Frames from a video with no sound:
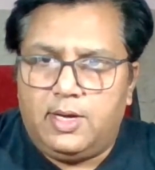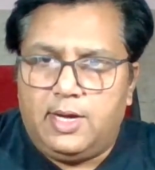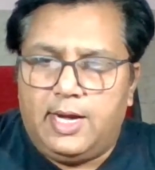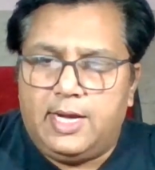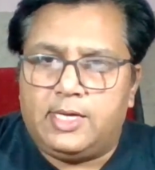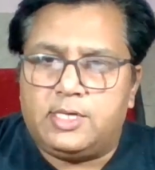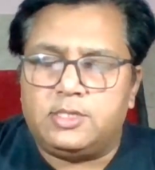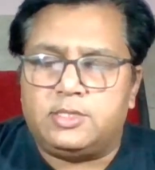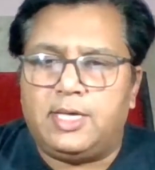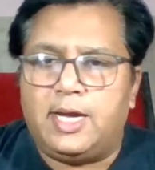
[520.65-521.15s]

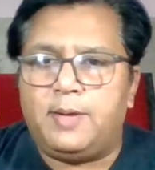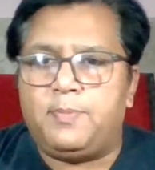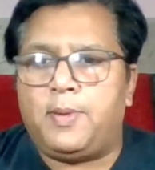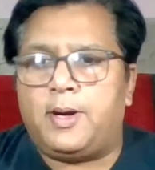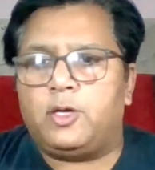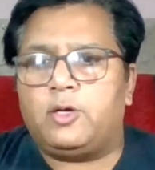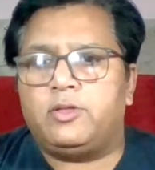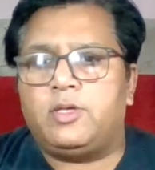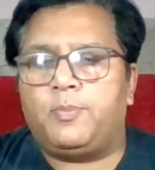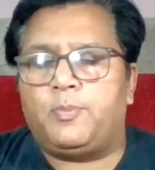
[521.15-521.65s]
It is that
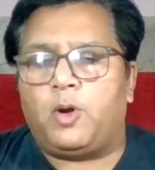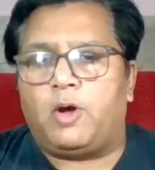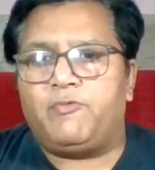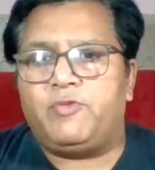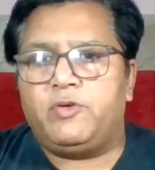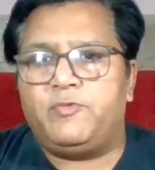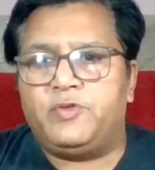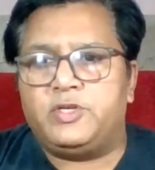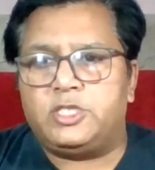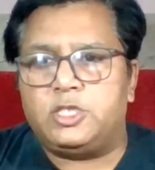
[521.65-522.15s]
part of the
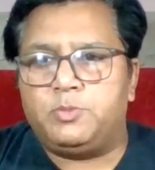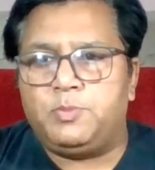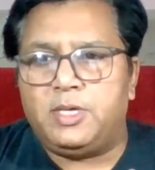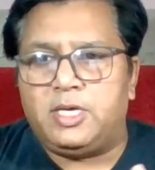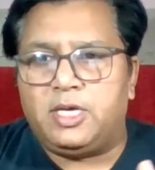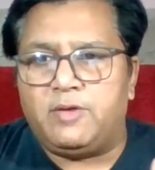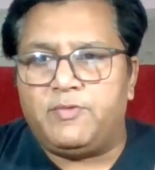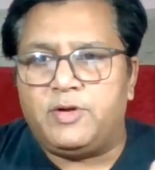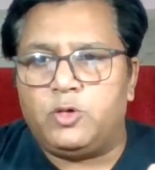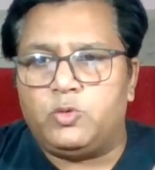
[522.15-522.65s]
profit which is being
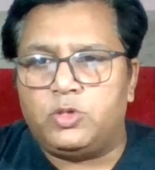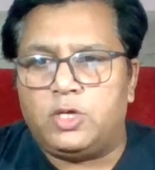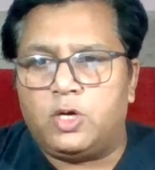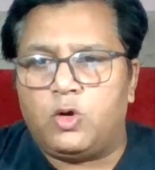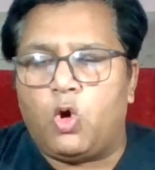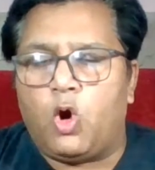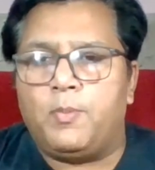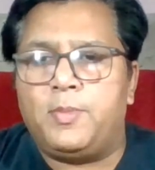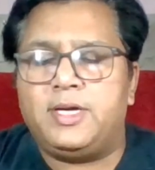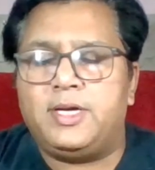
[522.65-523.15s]
given to the
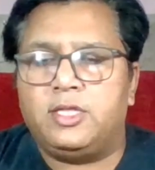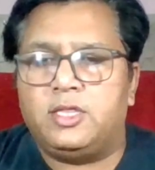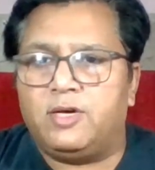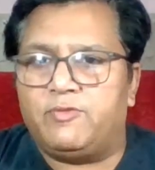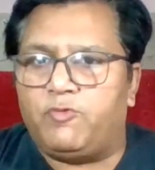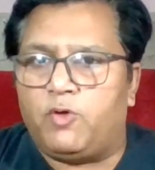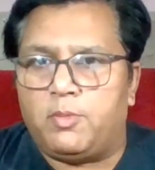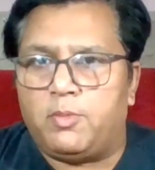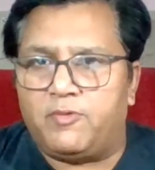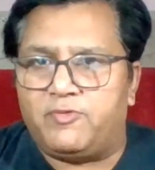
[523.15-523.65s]
government in the
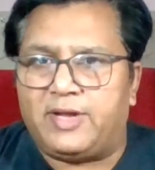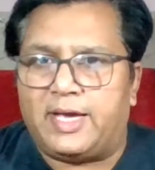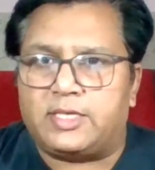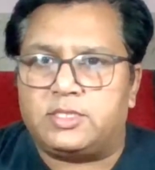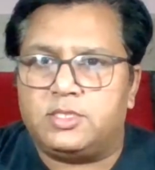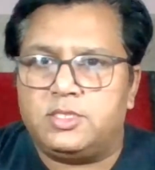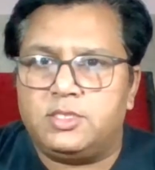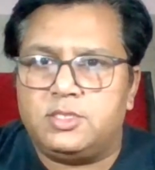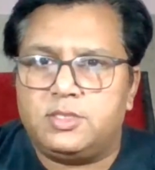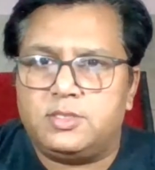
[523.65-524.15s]
form of
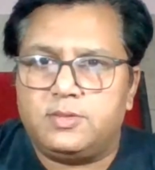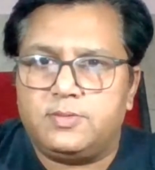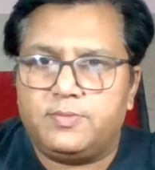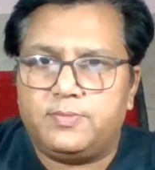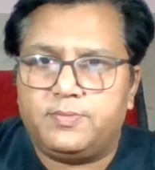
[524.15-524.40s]
taxes.